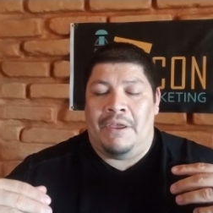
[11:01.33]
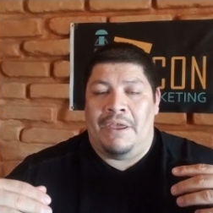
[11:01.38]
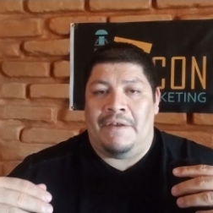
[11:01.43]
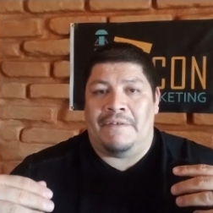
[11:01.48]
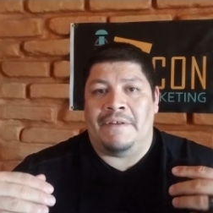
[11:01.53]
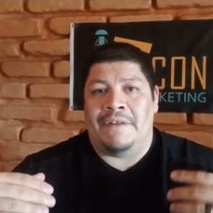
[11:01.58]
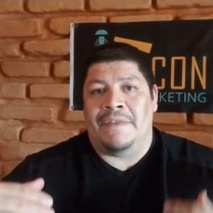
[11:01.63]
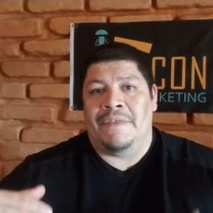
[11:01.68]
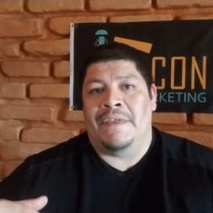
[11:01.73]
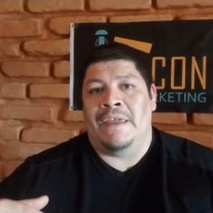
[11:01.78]
have
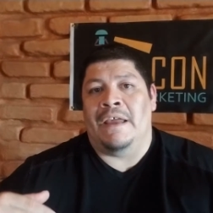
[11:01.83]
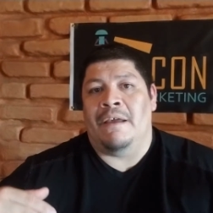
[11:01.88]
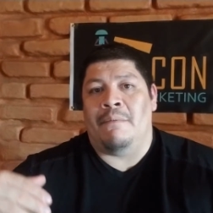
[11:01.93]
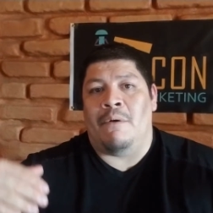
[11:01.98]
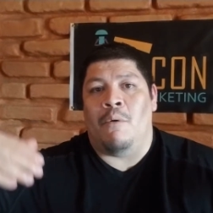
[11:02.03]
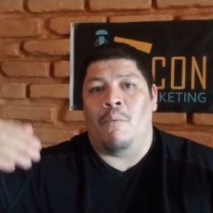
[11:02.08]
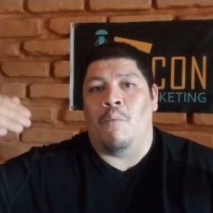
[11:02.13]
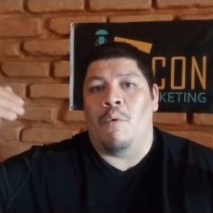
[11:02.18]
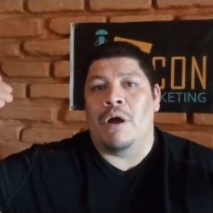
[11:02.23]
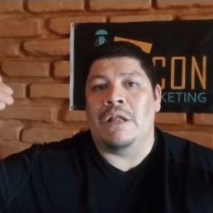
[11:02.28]
to think
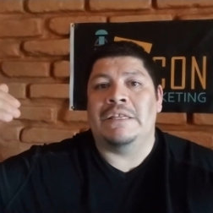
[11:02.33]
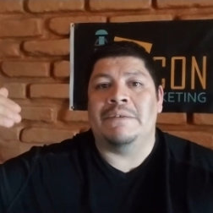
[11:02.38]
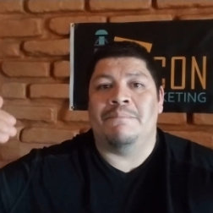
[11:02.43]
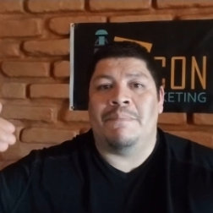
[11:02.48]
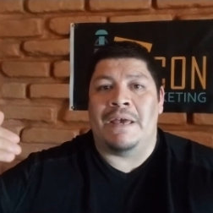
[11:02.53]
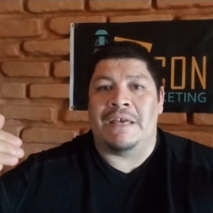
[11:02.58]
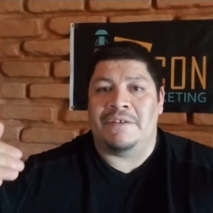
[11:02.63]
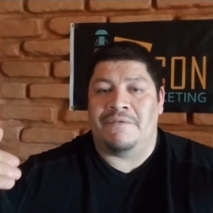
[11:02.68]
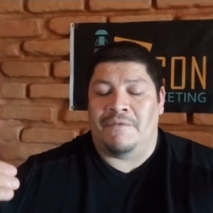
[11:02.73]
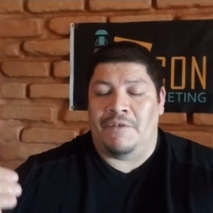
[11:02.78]
about what's
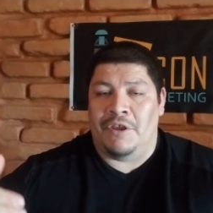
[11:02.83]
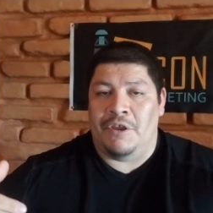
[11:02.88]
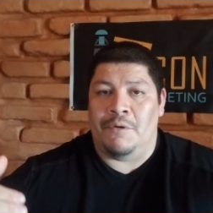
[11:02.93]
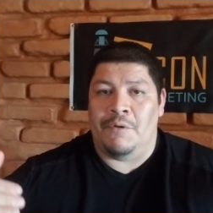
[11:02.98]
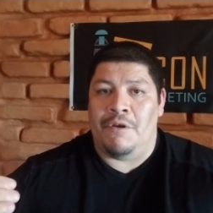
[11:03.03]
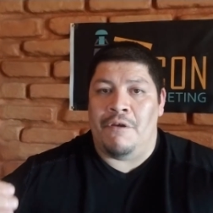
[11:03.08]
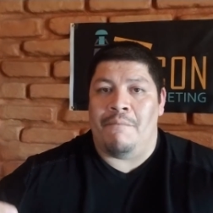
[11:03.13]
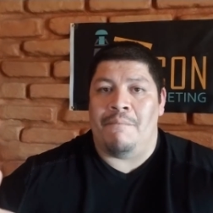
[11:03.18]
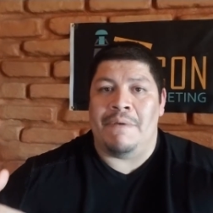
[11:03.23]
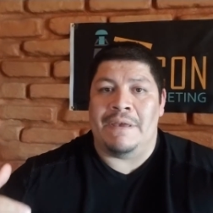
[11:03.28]
best for you and
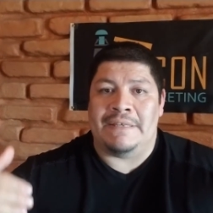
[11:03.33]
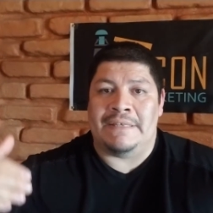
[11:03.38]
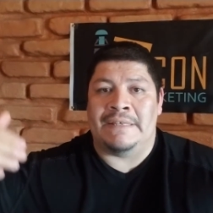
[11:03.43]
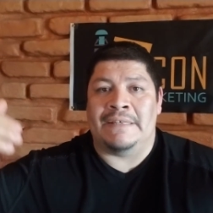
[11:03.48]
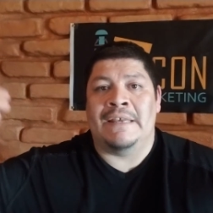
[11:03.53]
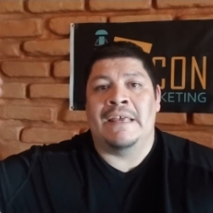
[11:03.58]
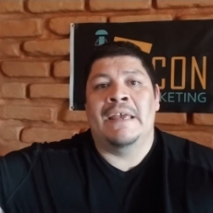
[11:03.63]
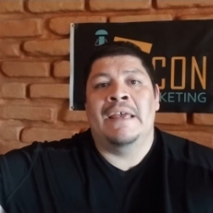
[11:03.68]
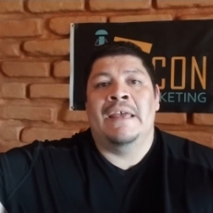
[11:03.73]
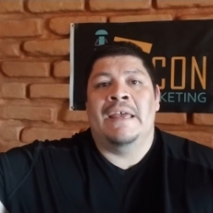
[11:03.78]
your business
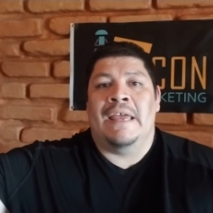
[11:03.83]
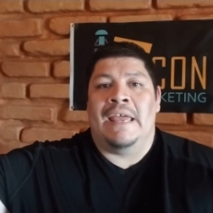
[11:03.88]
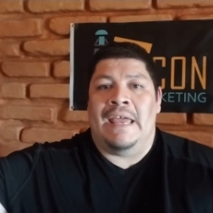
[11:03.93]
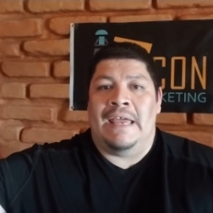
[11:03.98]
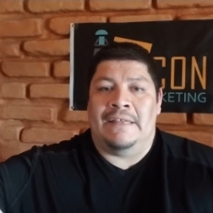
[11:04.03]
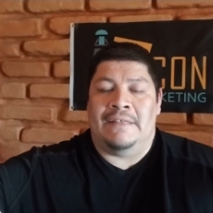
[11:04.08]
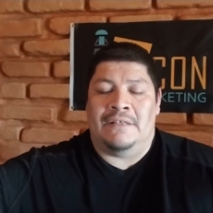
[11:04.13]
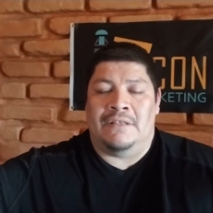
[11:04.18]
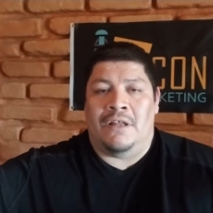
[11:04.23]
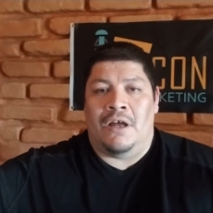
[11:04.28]

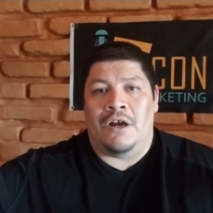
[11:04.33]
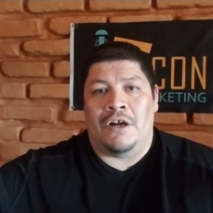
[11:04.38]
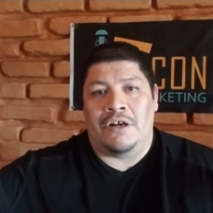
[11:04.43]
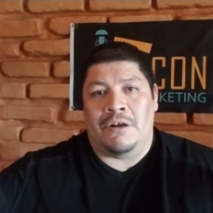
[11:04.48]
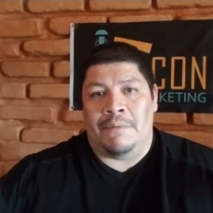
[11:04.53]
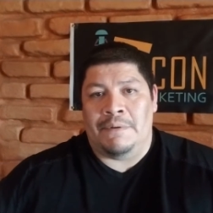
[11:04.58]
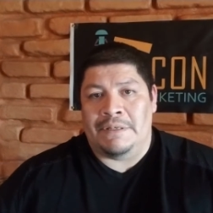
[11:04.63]
in the long term.